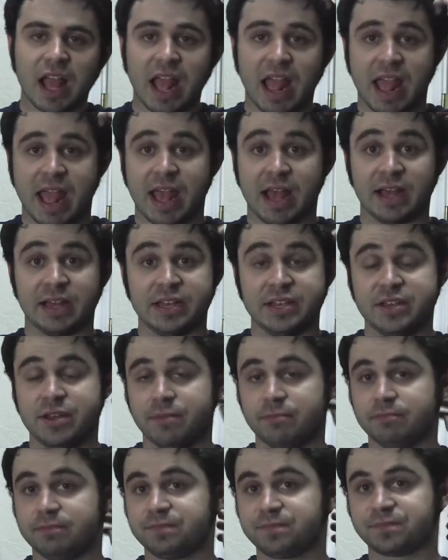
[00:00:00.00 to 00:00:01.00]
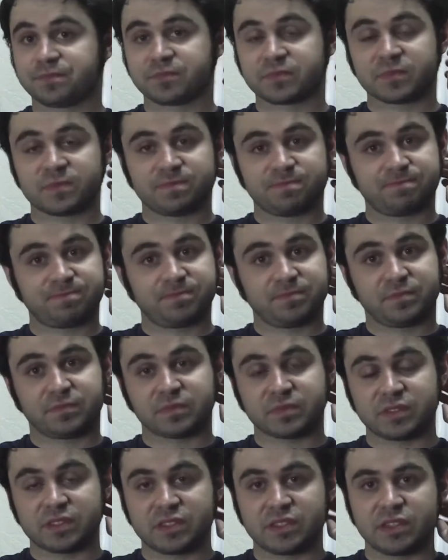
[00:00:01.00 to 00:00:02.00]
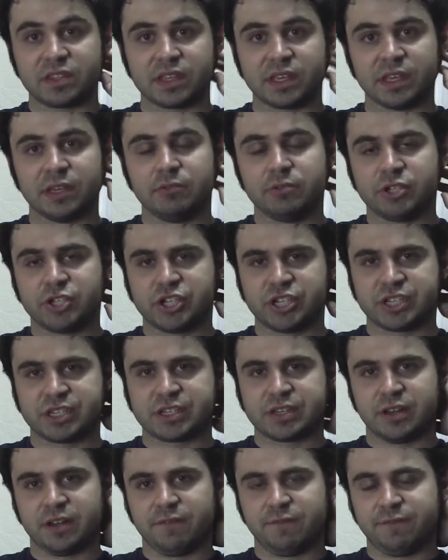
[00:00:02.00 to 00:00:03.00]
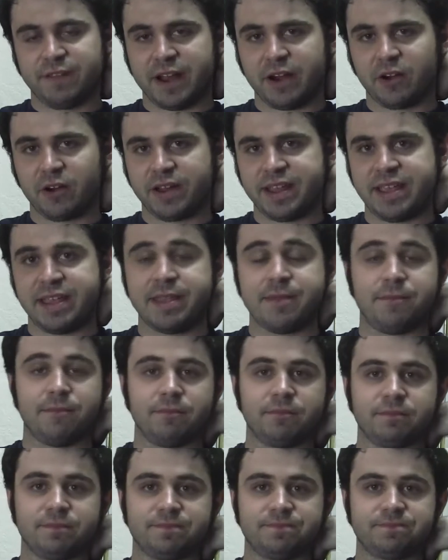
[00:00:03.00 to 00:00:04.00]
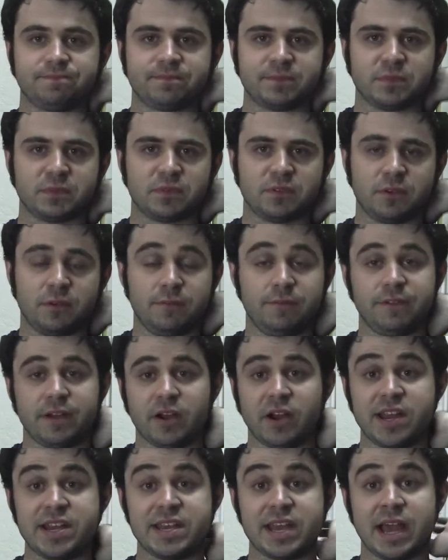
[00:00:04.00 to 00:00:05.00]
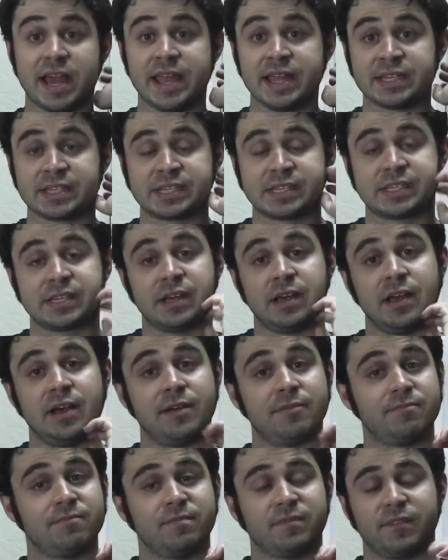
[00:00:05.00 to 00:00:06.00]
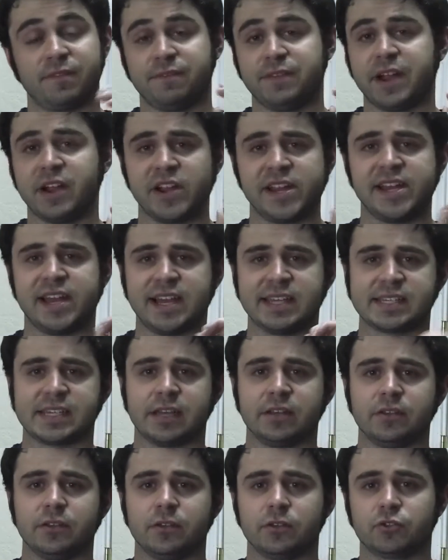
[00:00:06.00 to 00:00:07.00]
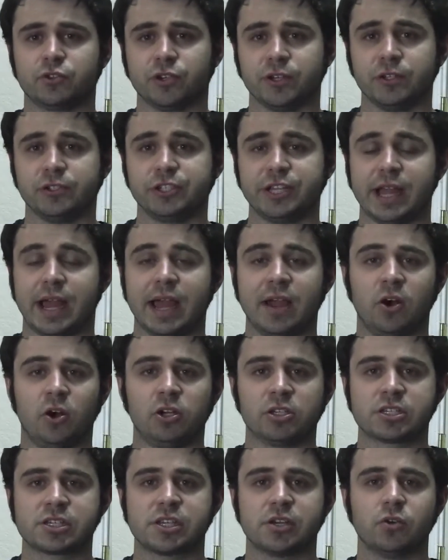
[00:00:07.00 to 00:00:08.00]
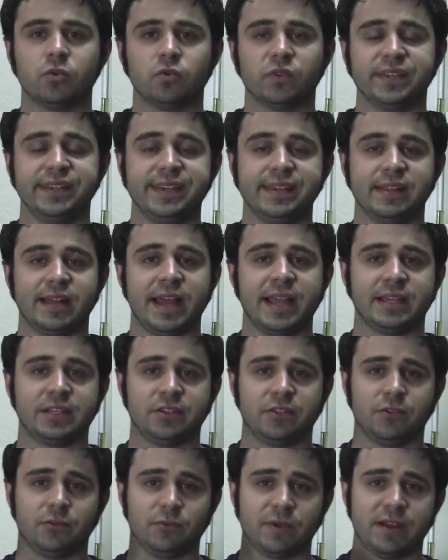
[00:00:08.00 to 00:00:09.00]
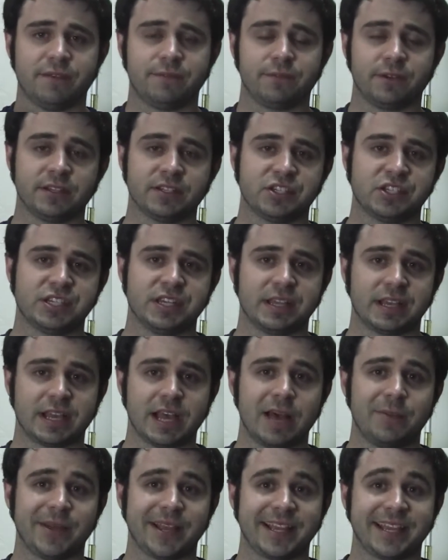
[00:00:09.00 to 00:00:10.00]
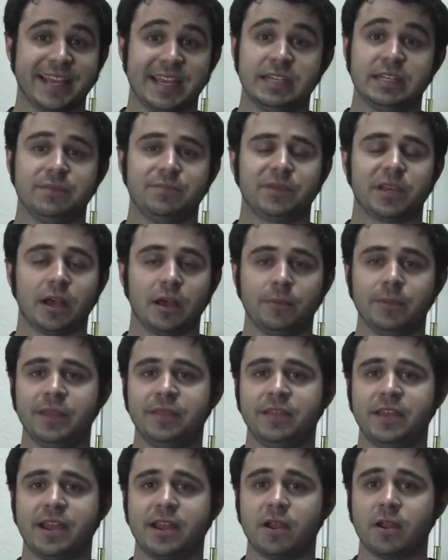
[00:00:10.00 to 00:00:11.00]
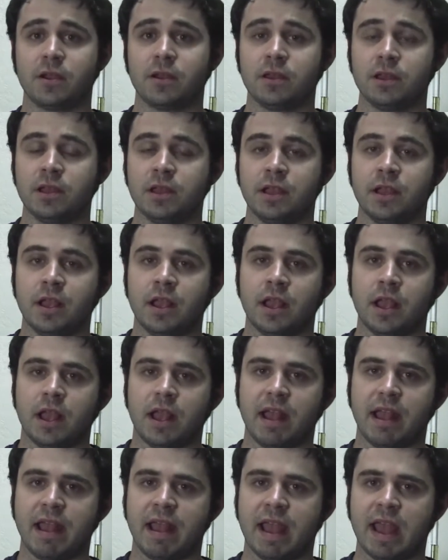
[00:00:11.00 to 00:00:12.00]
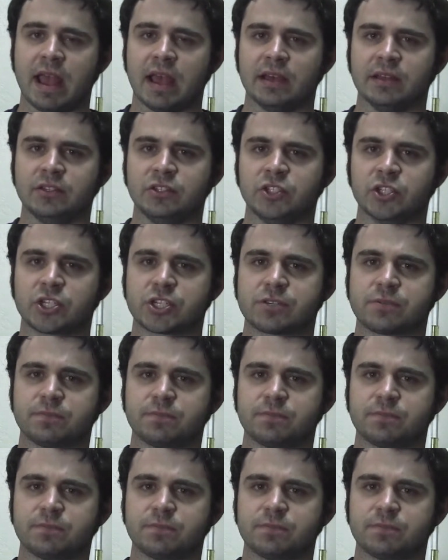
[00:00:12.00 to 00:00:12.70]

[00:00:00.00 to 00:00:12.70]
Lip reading: And it was just a very nice a very nice end of the trilogy. I also really liked the reference to the comic Kingdom Come in there, and